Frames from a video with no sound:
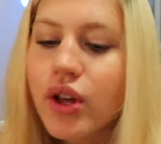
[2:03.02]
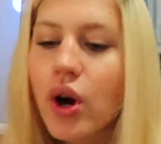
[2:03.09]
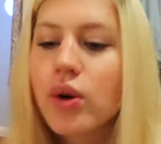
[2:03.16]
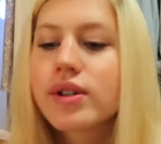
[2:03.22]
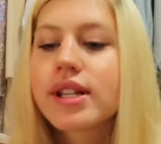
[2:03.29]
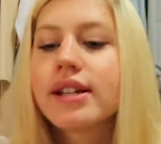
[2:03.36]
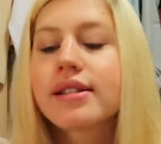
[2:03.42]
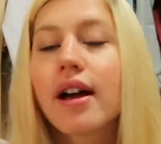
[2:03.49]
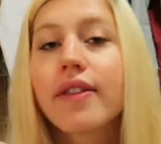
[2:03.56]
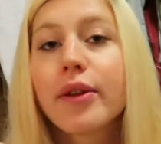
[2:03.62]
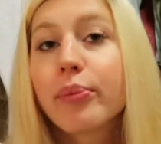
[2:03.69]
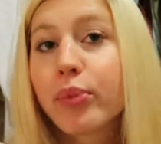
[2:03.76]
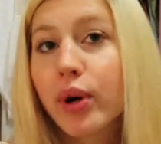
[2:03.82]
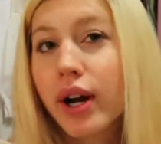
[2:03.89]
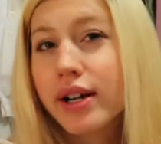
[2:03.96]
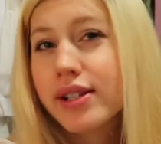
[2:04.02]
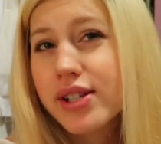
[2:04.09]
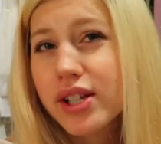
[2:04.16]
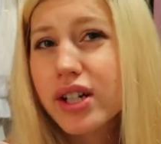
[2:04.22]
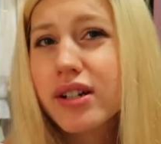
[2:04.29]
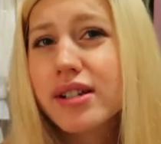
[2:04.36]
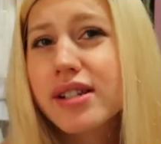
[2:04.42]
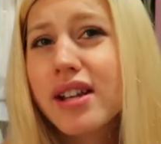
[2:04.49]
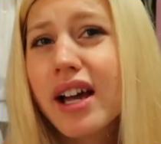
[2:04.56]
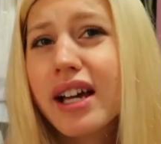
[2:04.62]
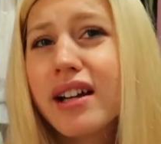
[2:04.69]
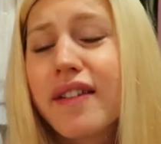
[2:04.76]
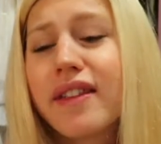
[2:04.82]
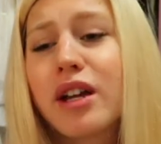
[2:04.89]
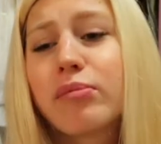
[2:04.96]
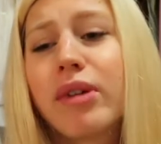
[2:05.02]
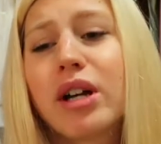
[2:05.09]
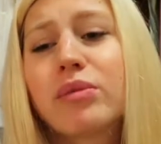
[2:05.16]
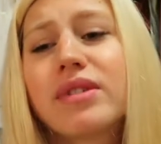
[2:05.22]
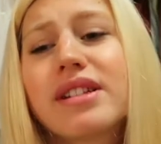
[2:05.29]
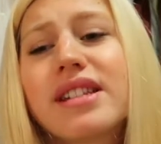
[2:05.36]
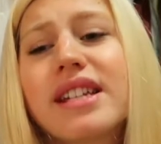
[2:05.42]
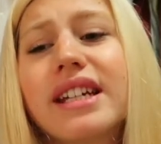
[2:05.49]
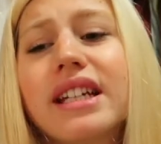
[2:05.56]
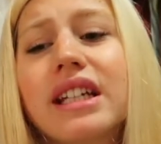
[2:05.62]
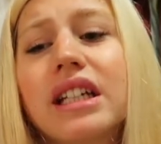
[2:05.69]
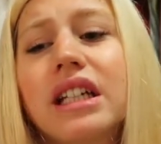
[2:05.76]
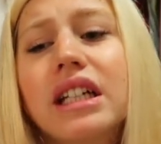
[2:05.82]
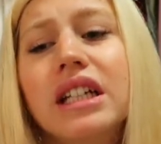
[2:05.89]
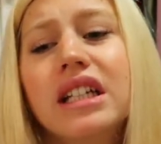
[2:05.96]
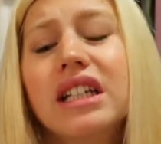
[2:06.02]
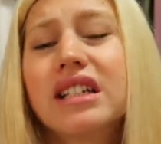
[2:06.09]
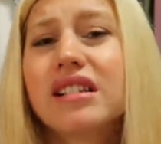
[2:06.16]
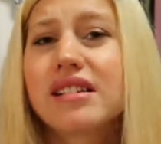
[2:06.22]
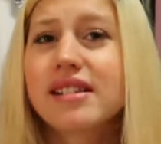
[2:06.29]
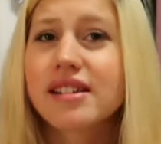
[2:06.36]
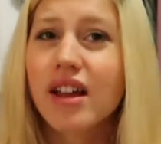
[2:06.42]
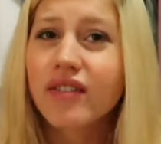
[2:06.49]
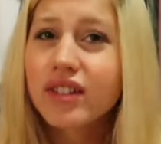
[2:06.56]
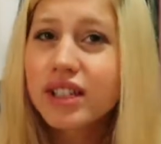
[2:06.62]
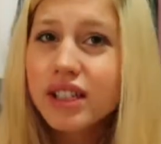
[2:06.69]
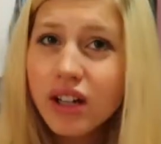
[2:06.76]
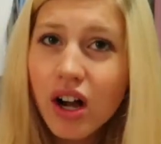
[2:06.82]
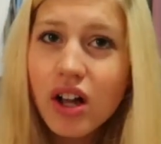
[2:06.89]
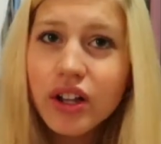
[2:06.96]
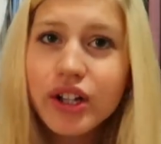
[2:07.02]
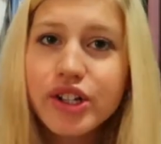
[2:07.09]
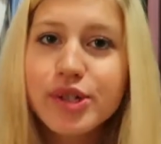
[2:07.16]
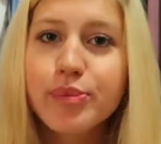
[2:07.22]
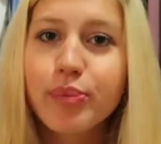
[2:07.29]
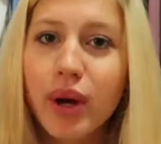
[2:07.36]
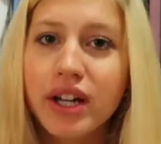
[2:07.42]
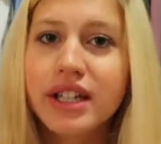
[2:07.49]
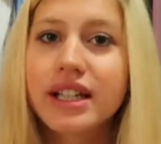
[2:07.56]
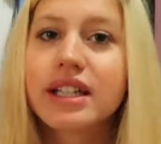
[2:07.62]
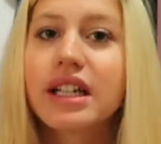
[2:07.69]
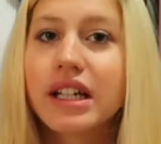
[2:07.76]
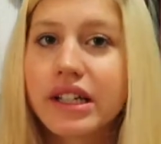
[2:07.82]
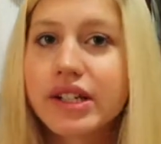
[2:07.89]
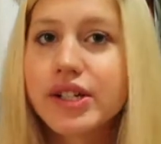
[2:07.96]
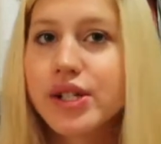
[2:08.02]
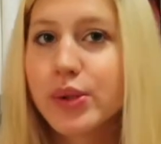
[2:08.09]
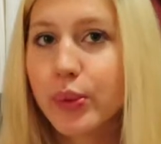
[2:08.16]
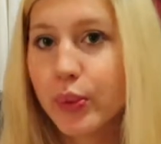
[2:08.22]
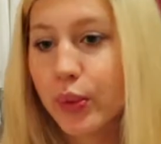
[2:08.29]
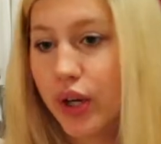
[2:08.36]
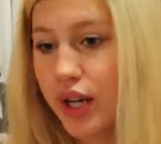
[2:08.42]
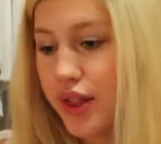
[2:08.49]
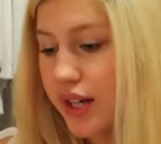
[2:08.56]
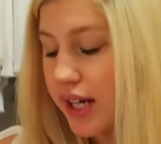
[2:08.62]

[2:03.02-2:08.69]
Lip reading: those. It's on the pricier side. I think mine was $70, but it is worth